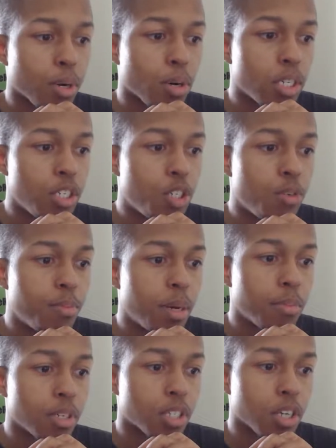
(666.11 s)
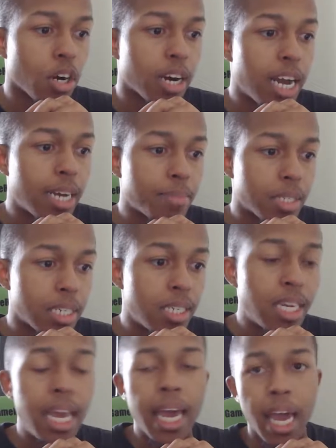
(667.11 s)
where only 2 members are
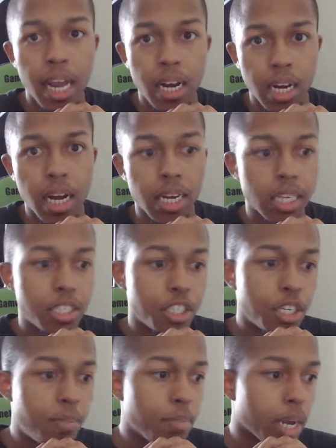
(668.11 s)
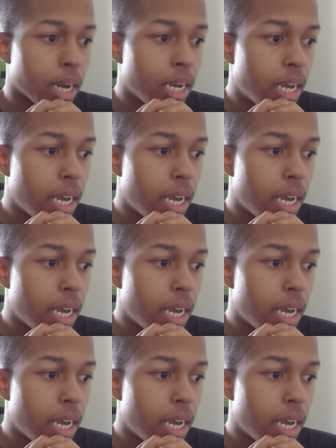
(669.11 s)
absent, Hancock and Jinbei,